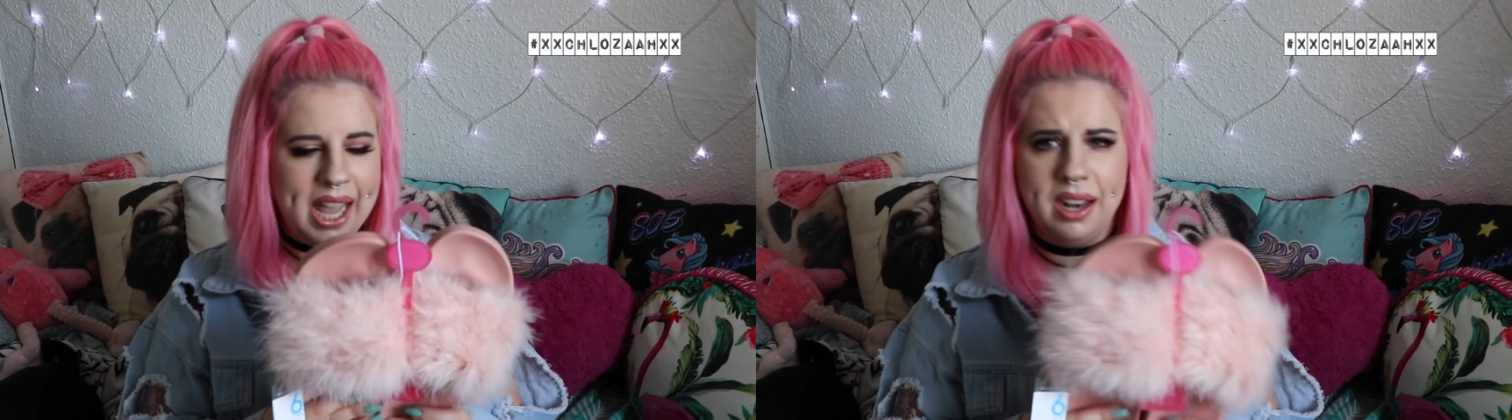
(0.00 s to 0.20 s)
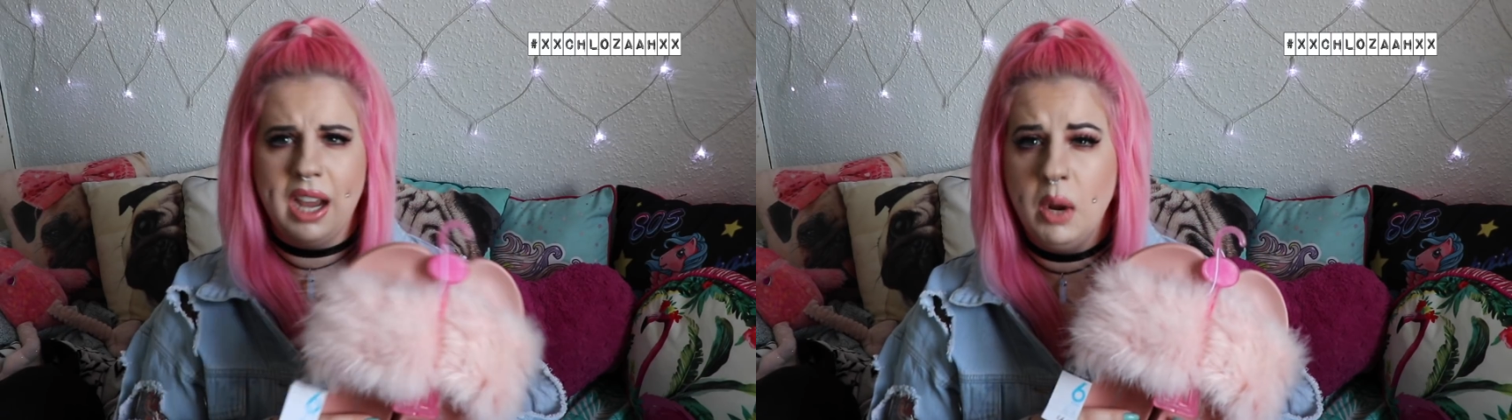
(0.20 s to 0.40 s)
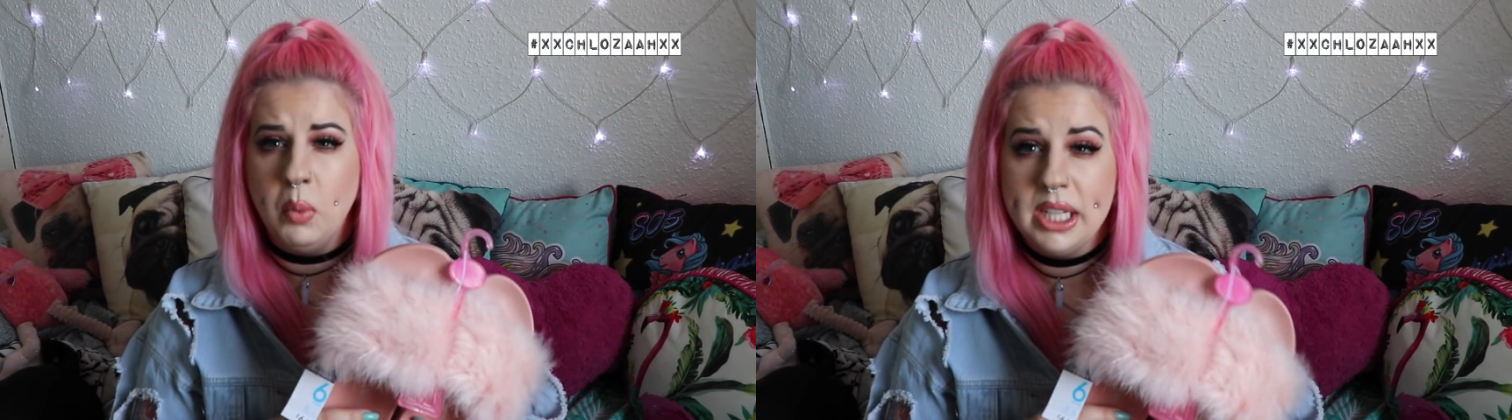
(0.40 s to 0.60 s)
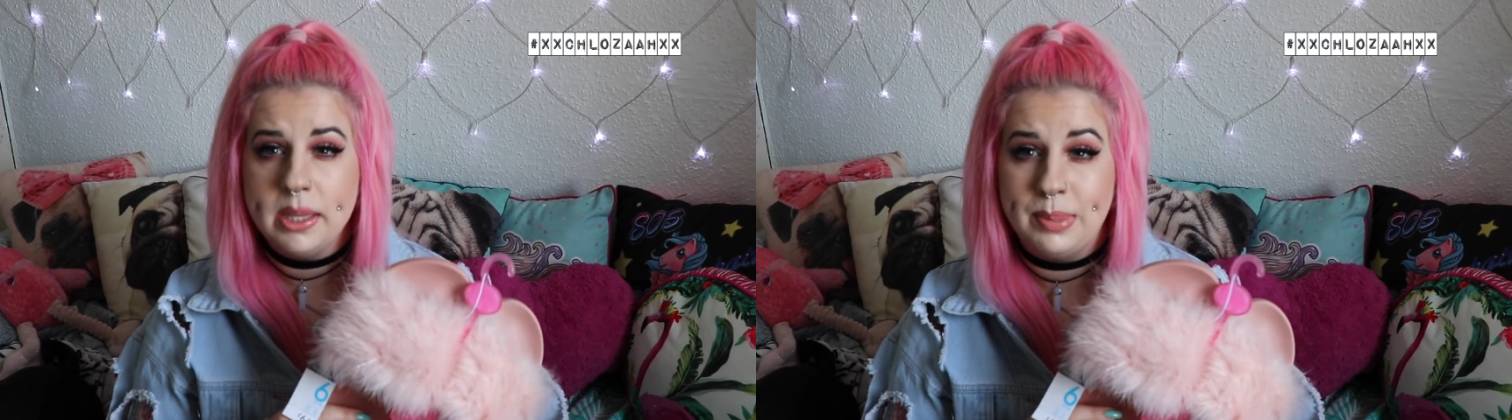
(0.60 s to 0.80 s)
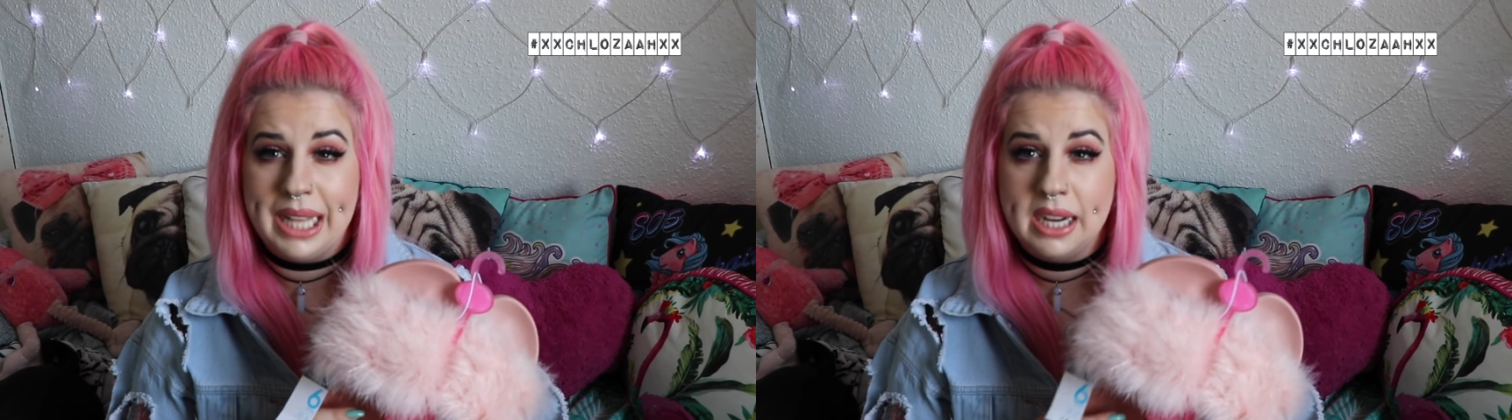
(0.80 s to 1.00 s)
And I wanted
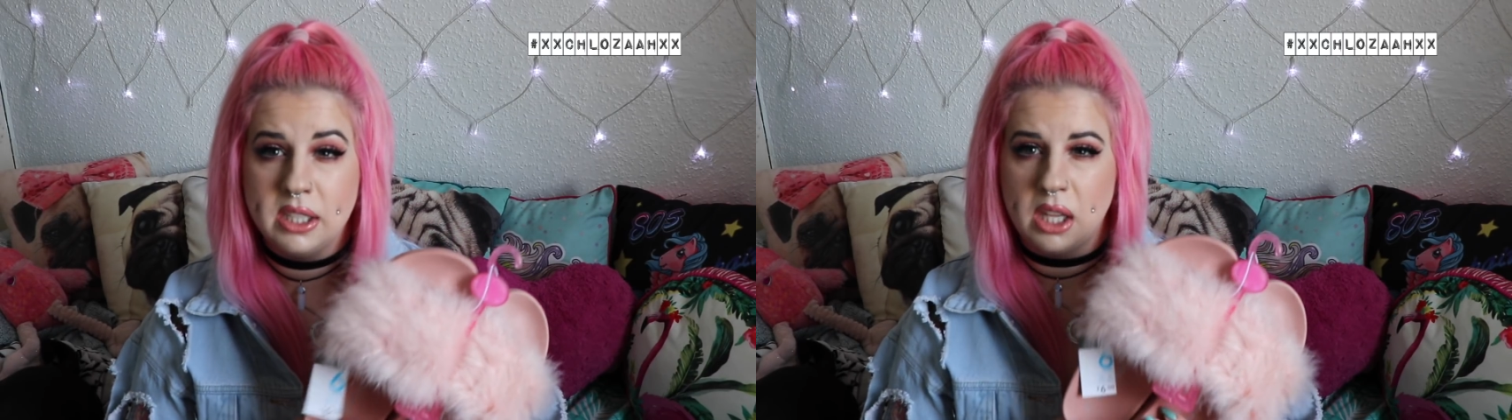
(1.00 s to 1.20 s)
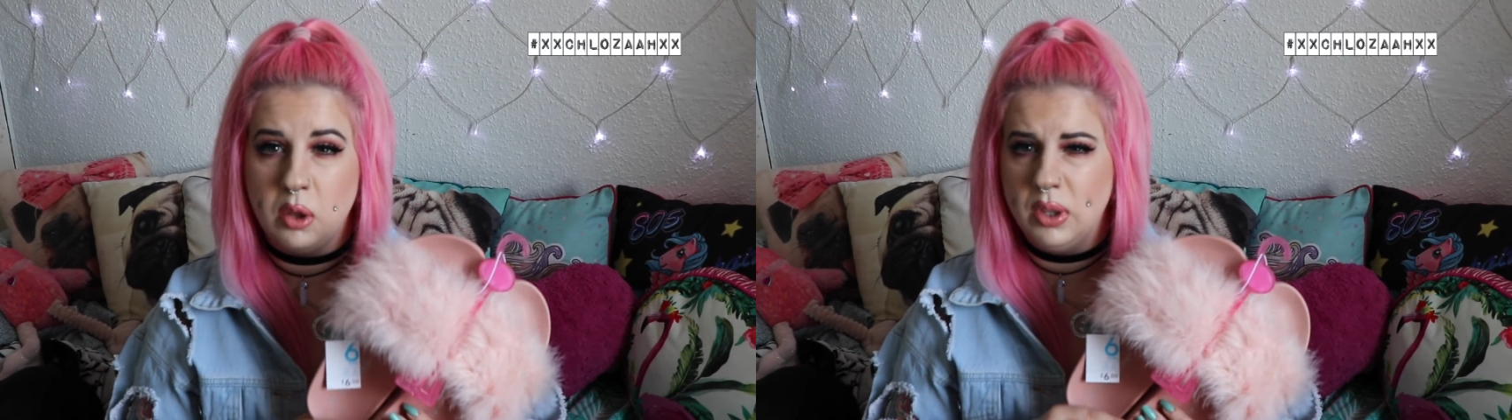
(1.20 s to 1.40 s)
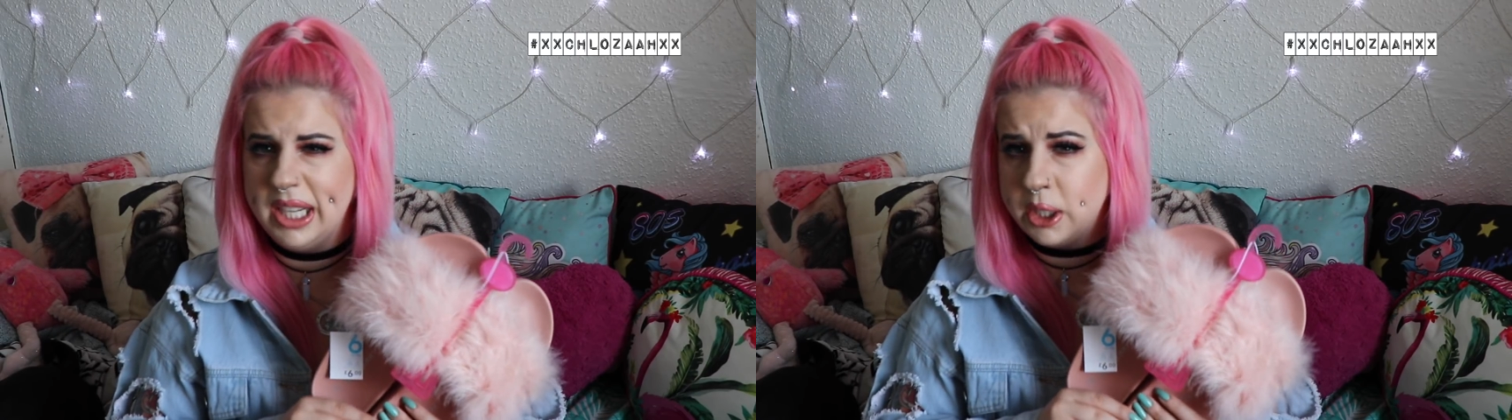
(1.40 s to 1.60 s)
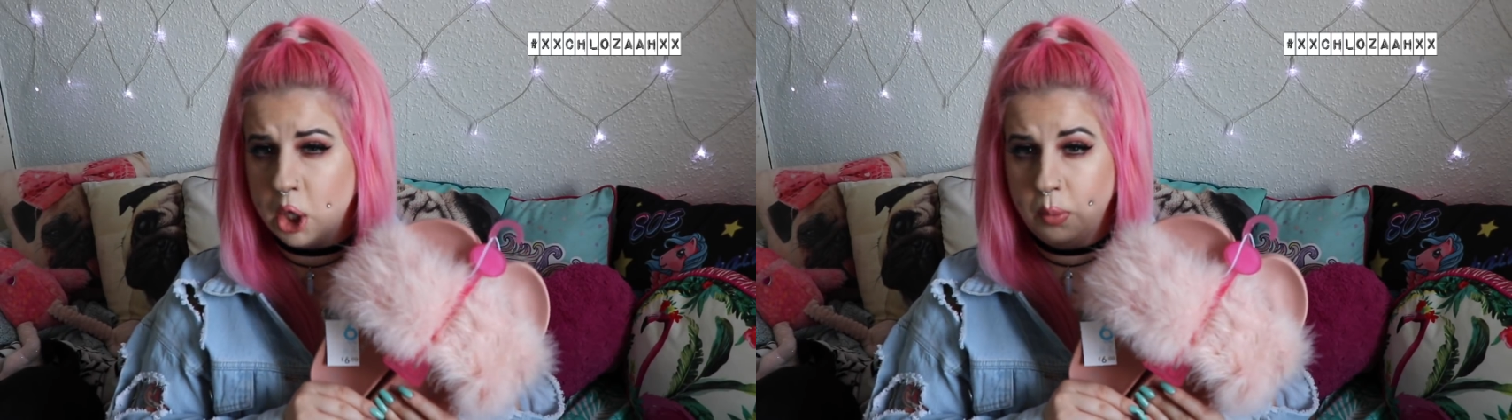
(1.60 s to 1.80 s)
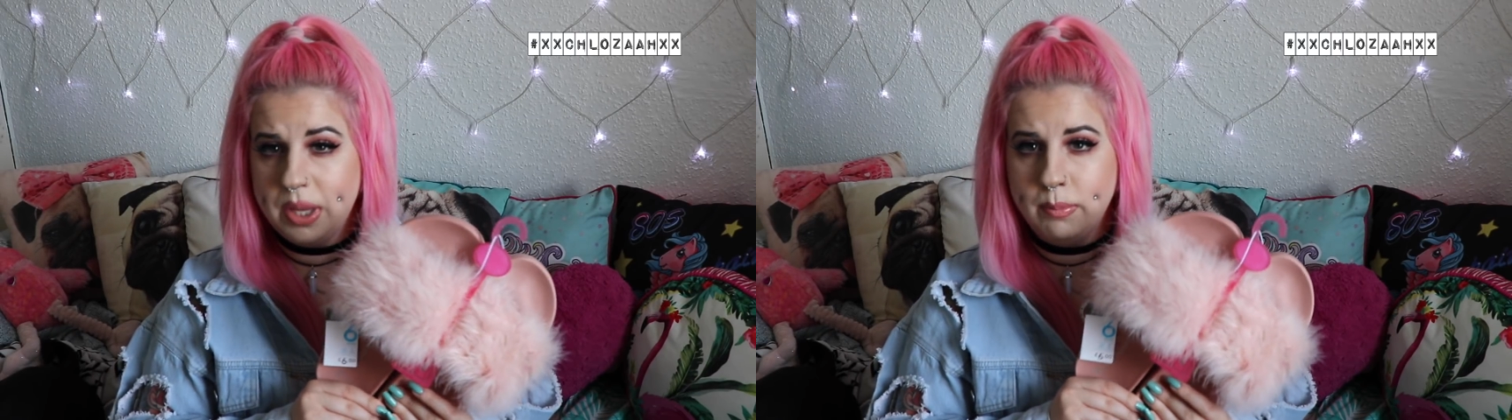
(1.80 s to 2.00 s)
the black because I thought they'd
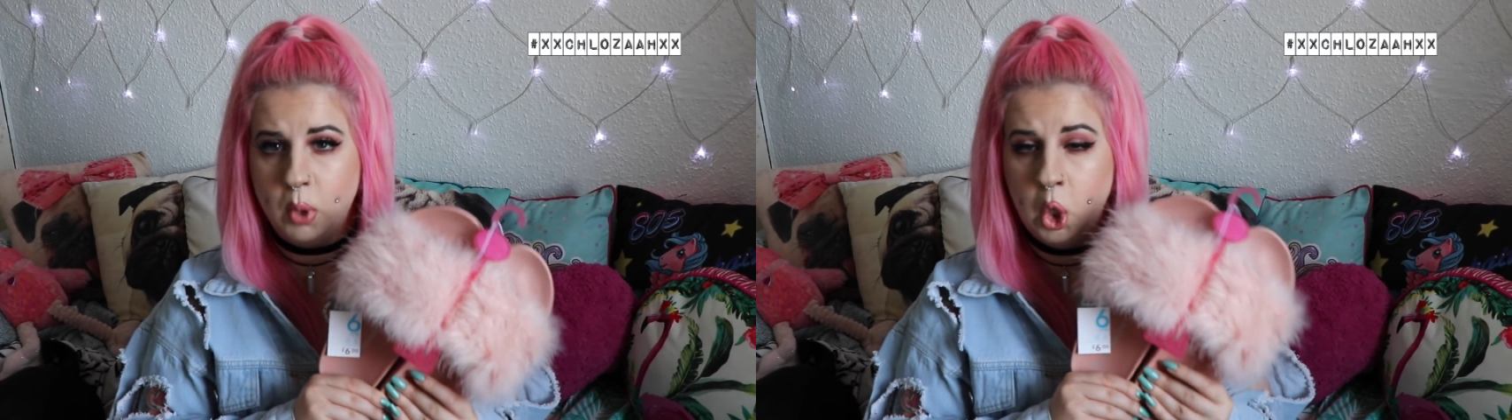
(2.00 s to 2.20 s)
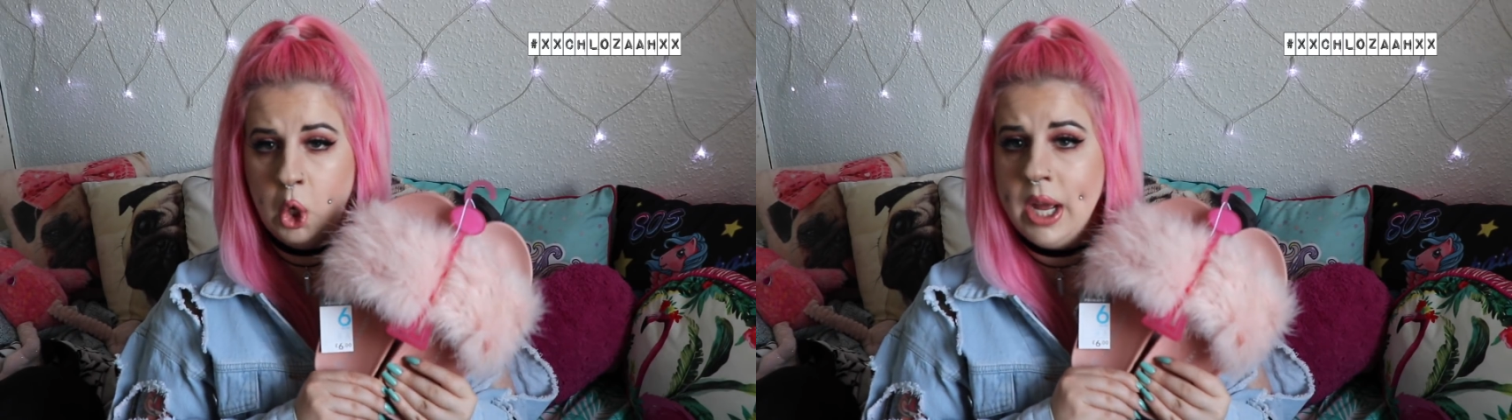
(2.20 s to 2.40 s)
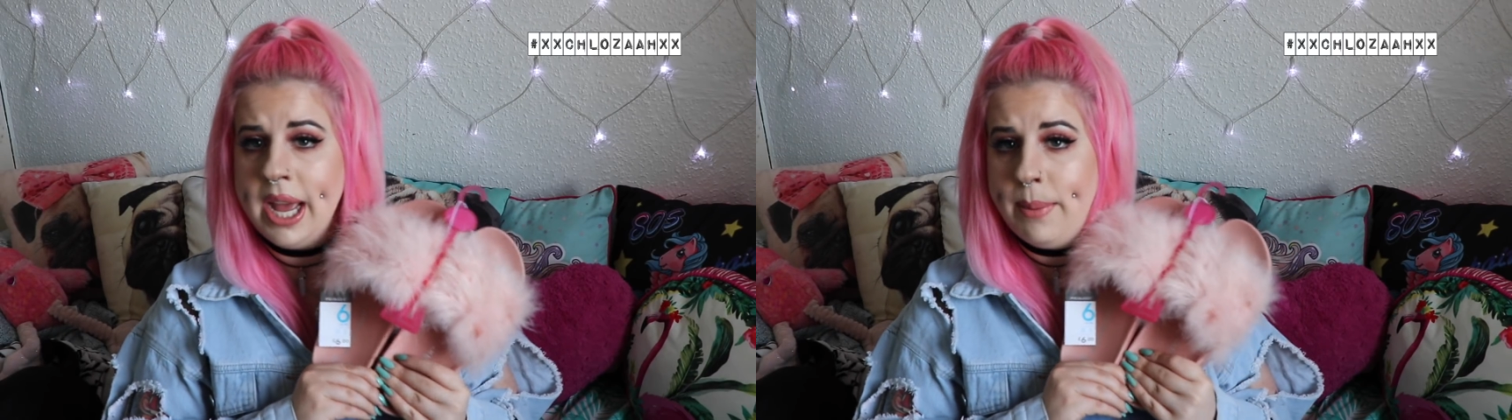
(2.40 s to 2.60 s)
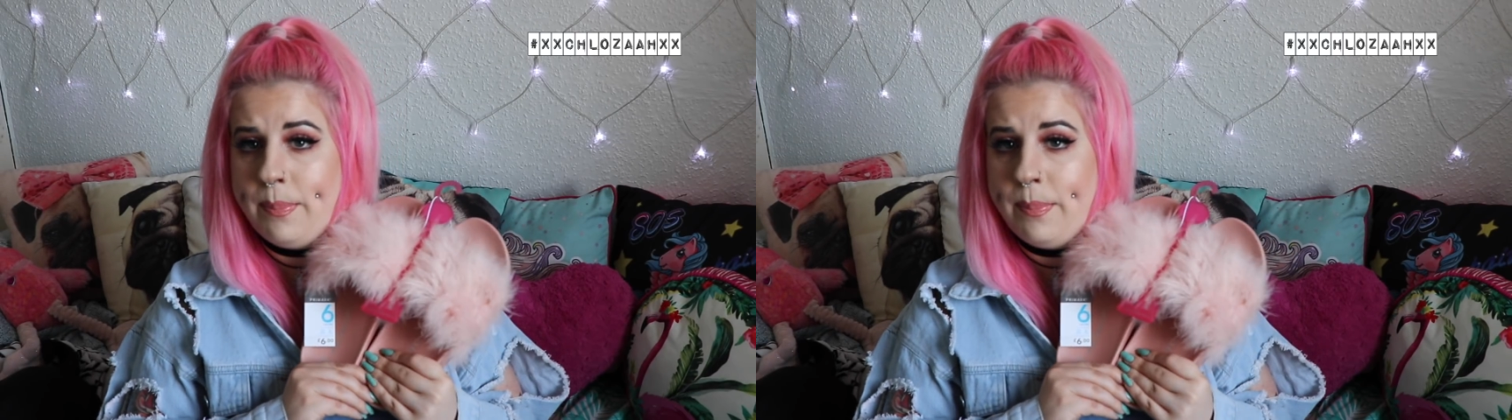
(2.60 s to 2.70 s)
go with more,